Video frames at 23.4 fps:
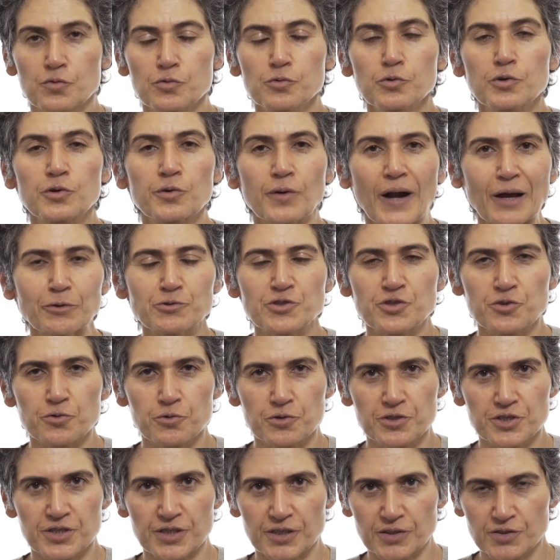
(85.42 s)
Through
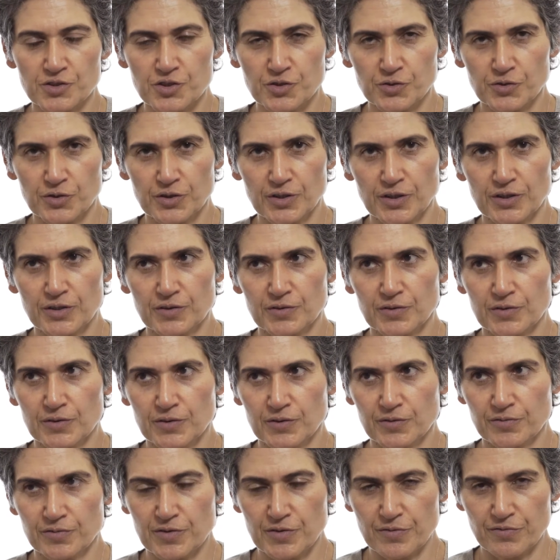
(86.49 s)
crowdsourcing, so
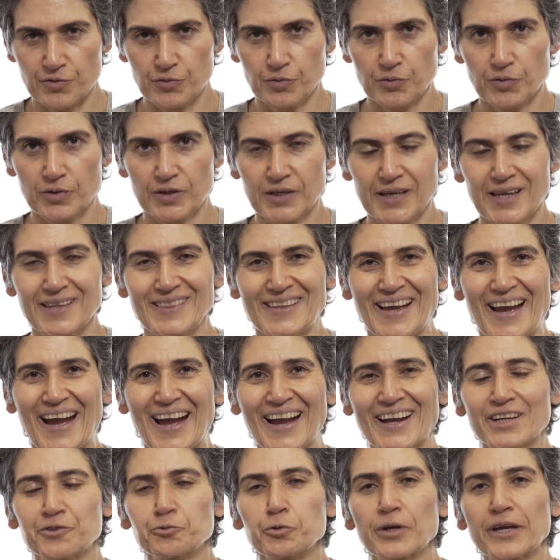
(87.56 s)
if you get the
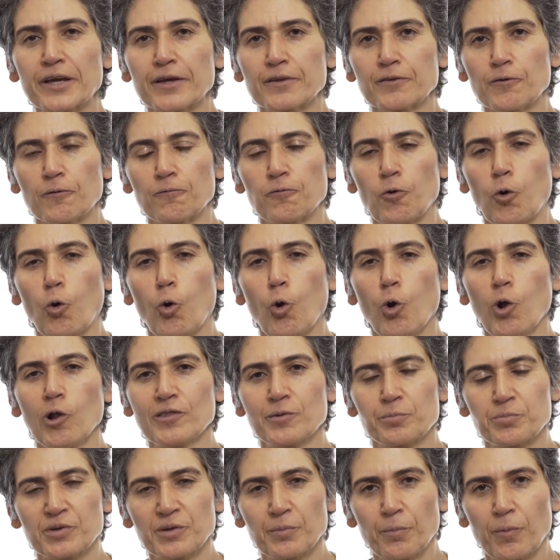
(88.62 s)
aggregate of all
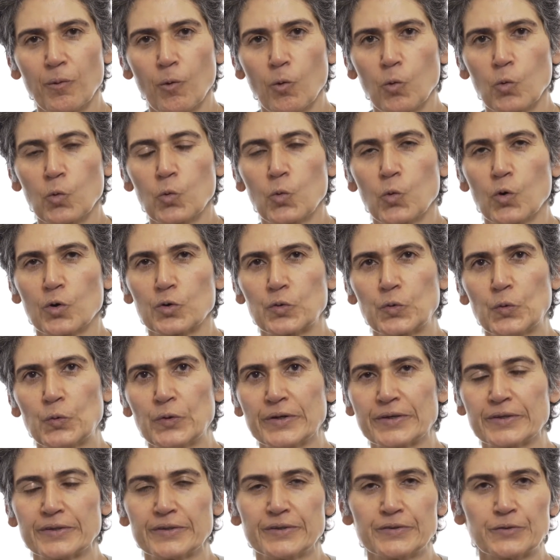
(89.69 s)
the people who are
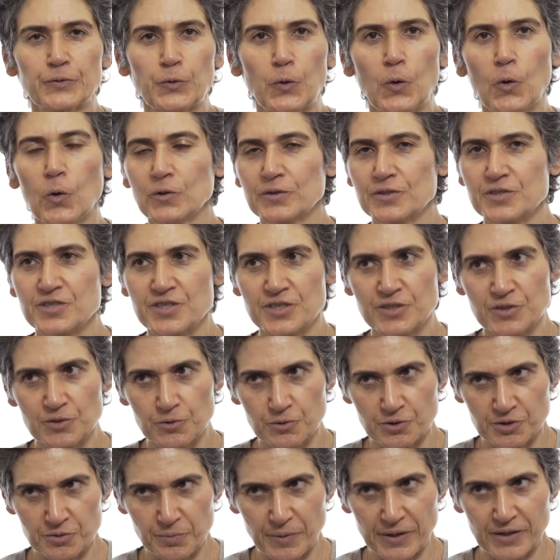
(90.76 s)
going into all these
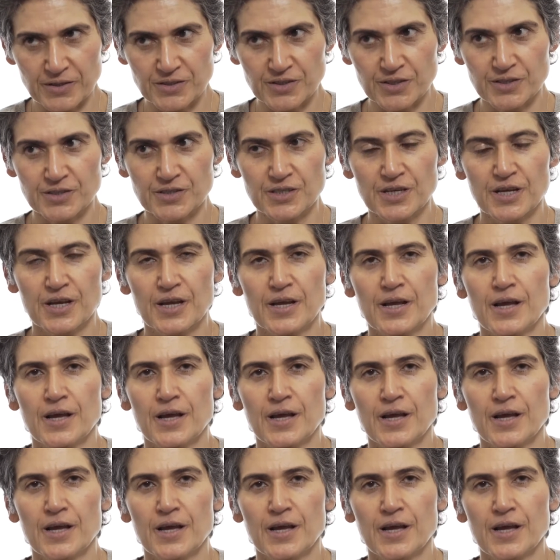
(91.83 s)
indoor spaces,